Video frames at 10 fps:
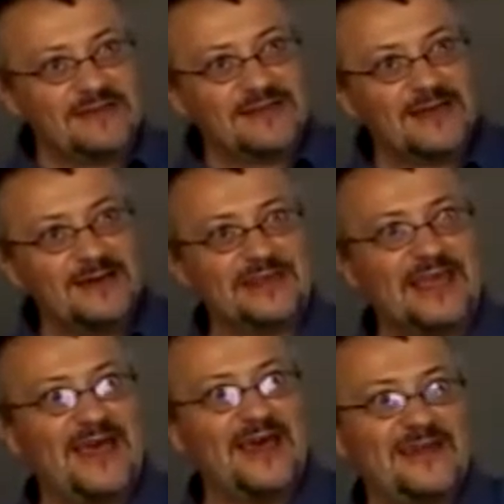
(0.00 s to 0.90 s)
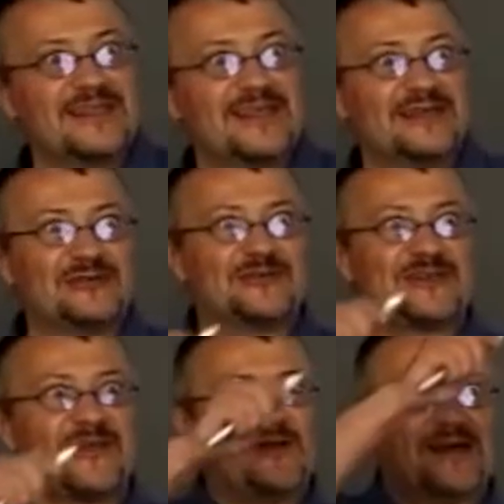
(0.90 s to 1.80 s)
coming down, and guess who's
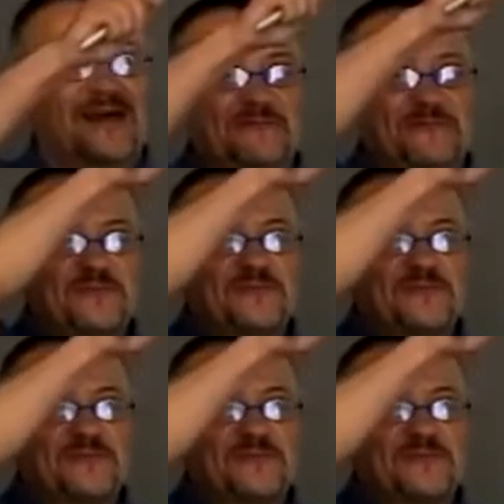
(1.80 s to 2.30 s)
going up?